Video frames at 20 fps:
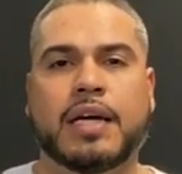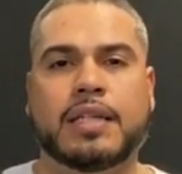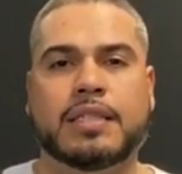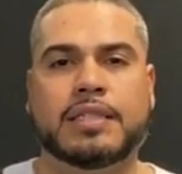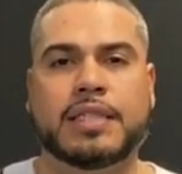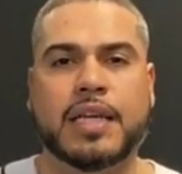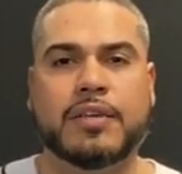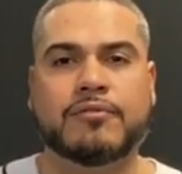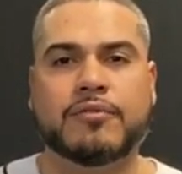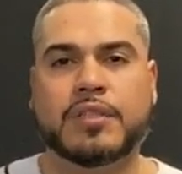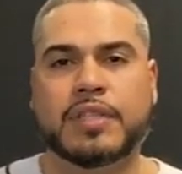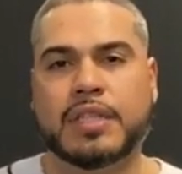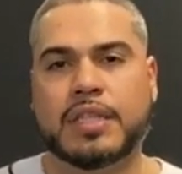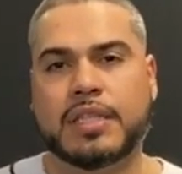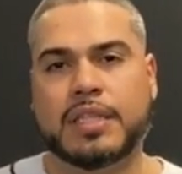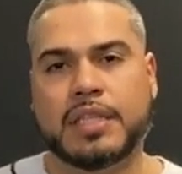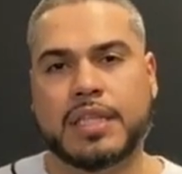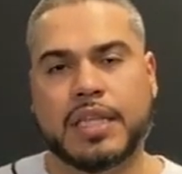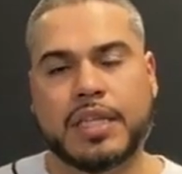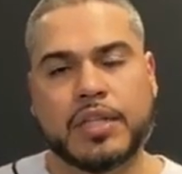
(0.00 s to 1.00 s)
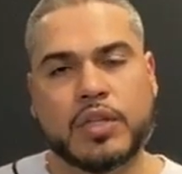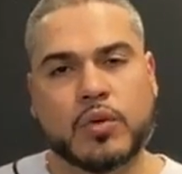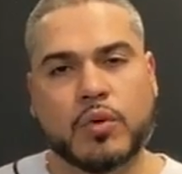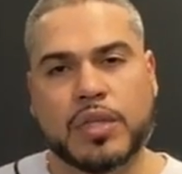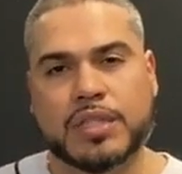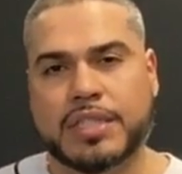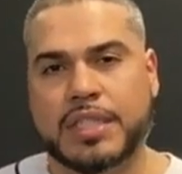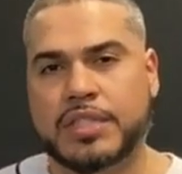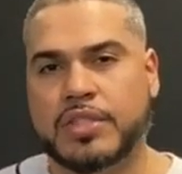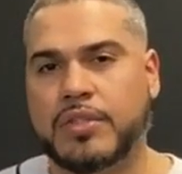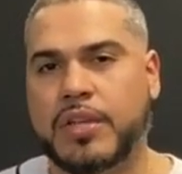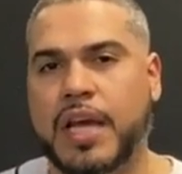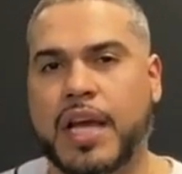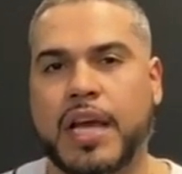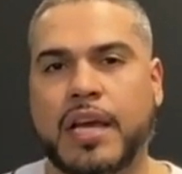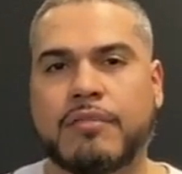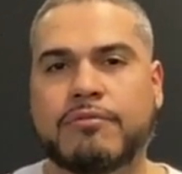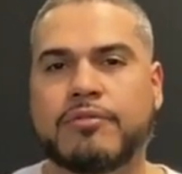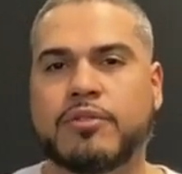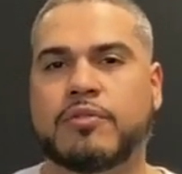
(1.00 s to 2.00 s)
Definitely, any questions you
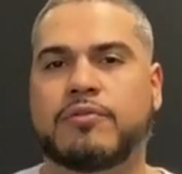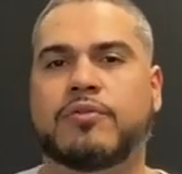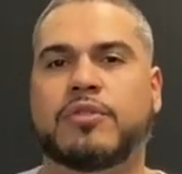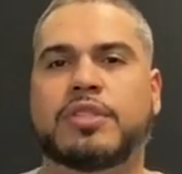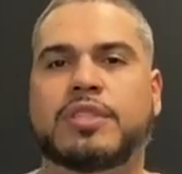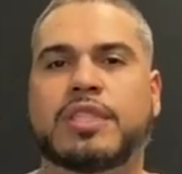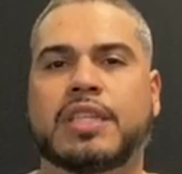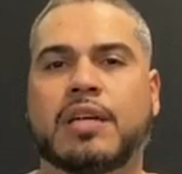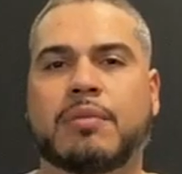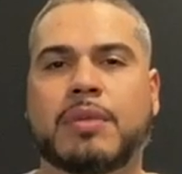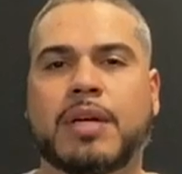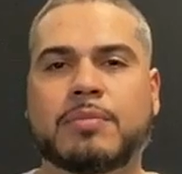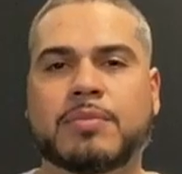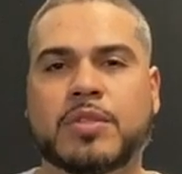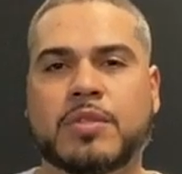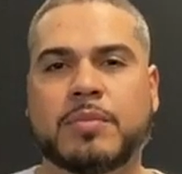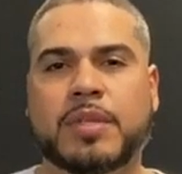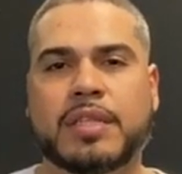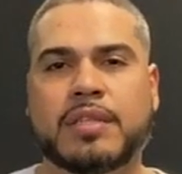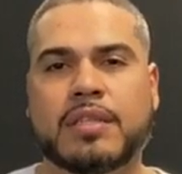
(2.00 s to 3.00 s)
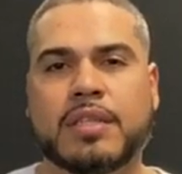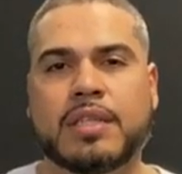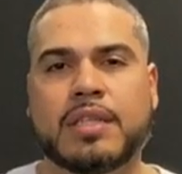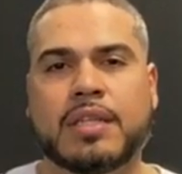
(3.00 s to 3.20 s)
have, feel free to come up to me.